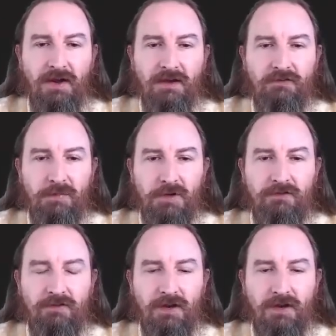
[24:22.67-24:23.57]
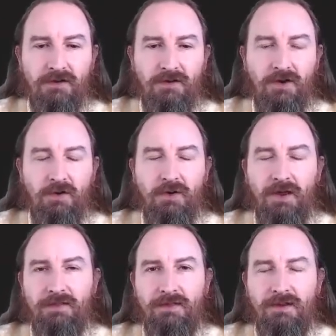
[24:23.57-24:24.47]
attribute so that I could go
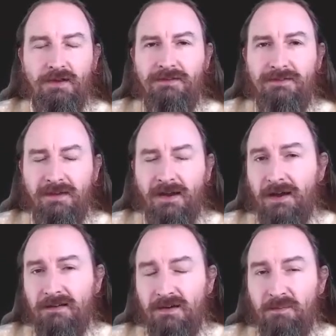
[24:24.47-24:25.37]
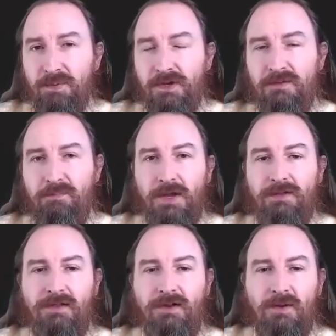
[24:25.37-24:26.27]
get the exact completed
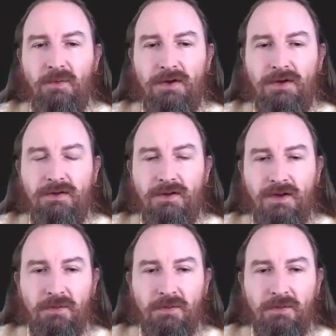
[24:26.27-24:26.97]
button that I wanted.